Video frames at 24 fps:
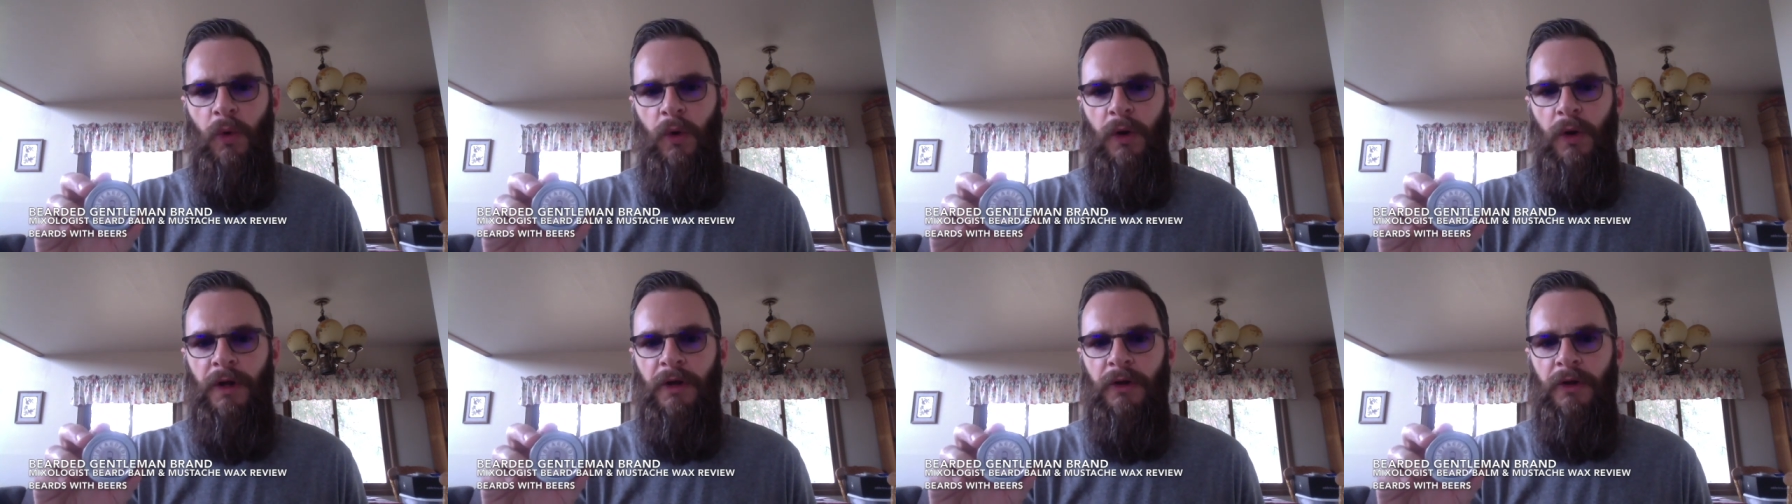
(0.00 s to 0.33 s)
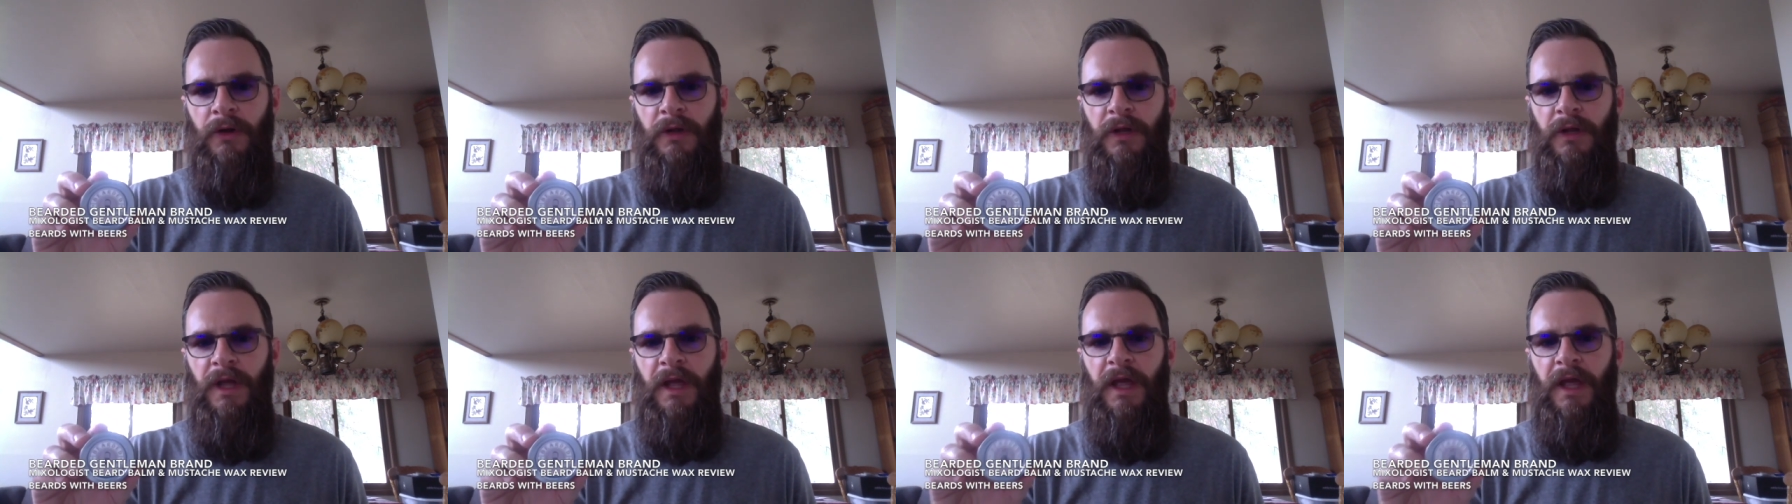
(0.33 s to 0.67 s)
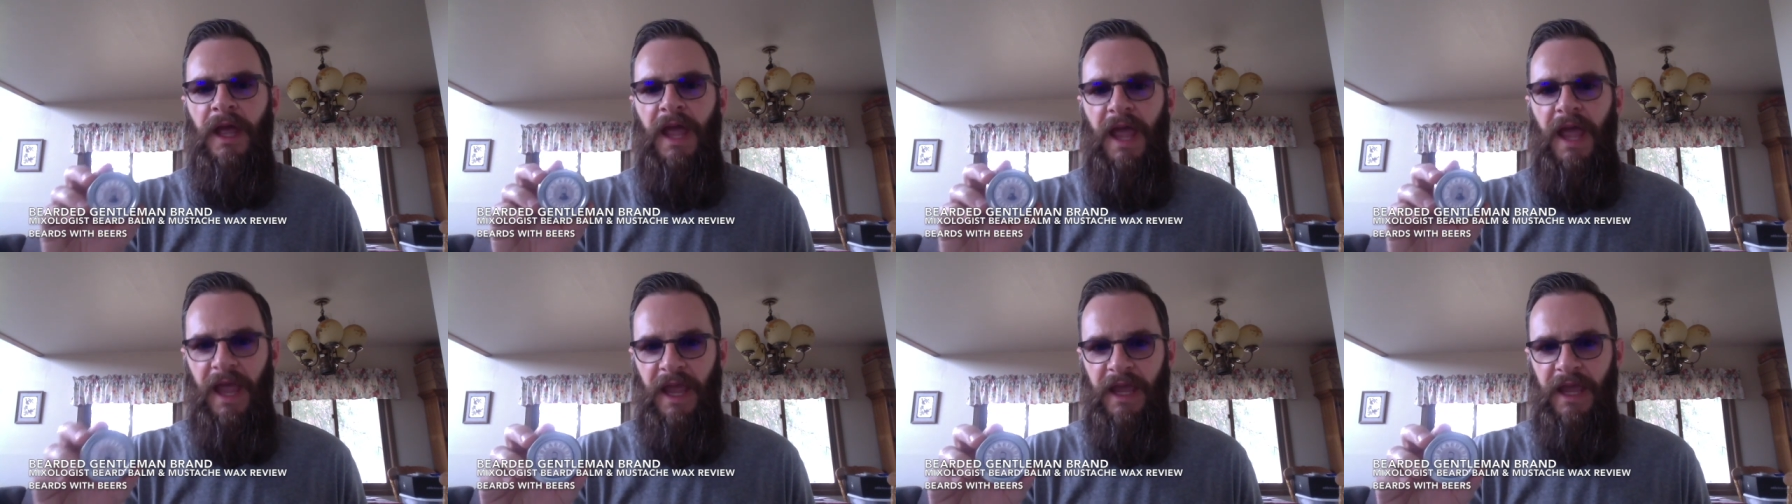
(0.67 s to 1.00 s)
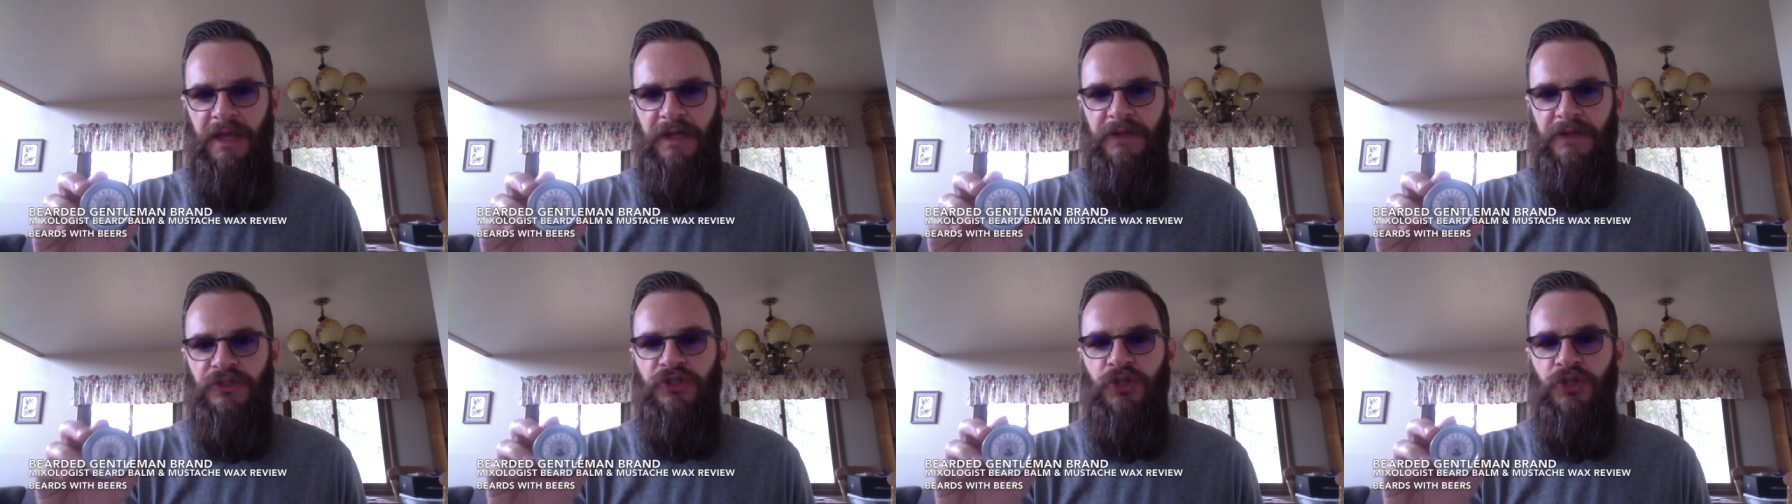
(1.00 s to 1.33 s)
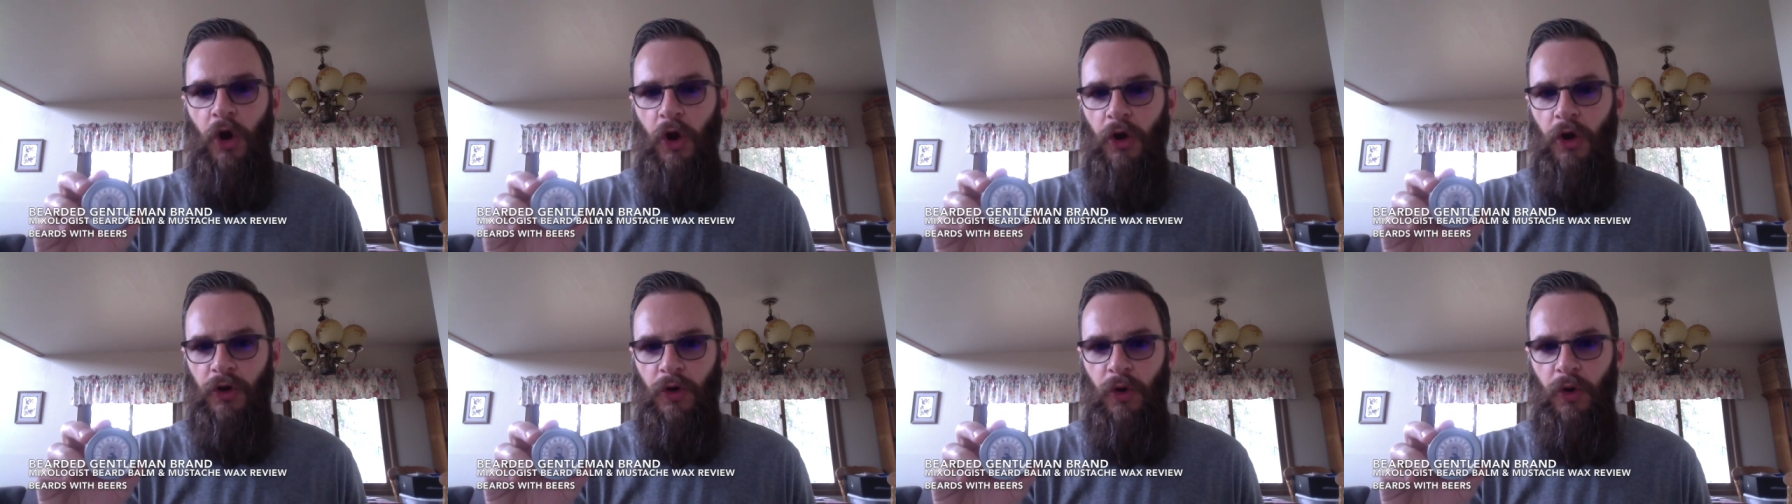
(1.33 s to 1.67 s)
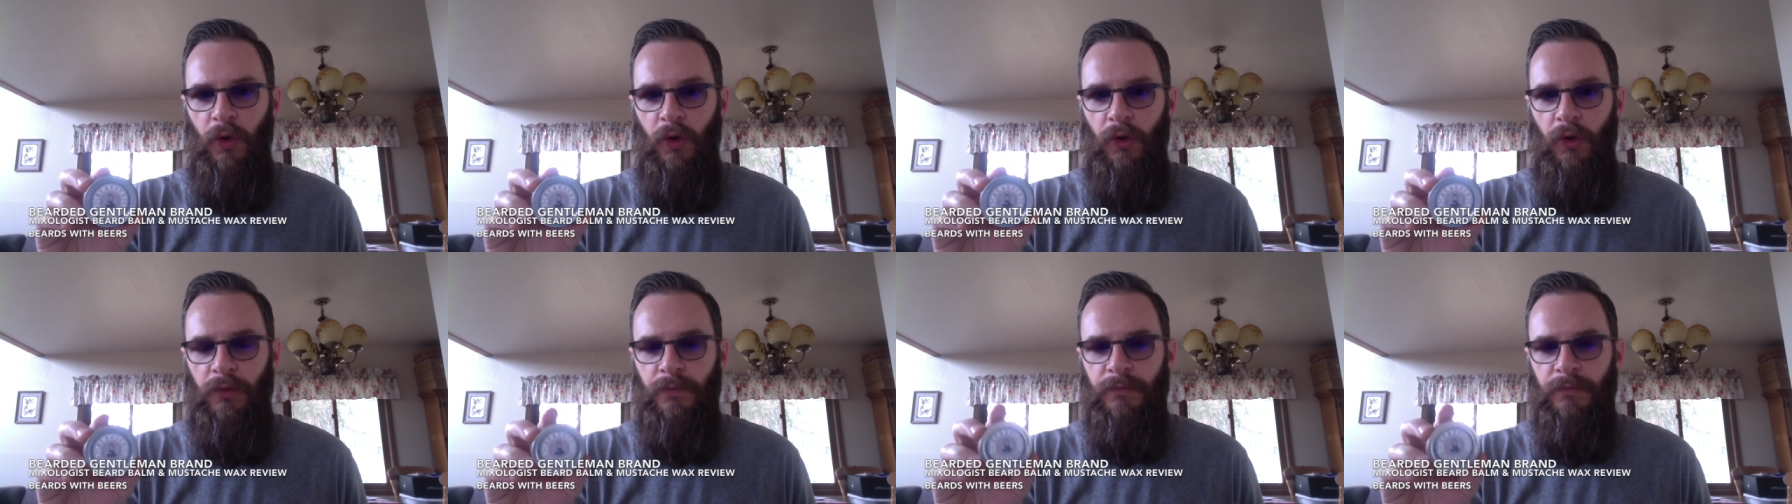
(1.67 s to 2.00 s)
oil, and
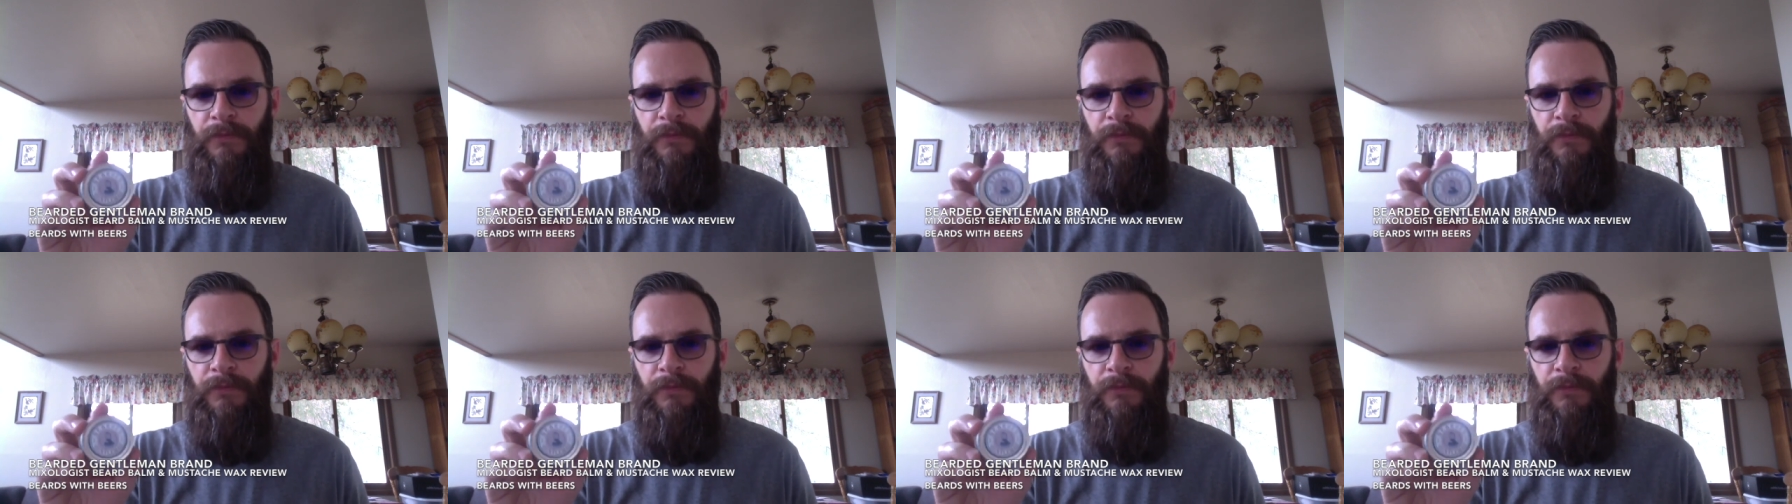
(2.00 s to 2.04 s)
charcoal.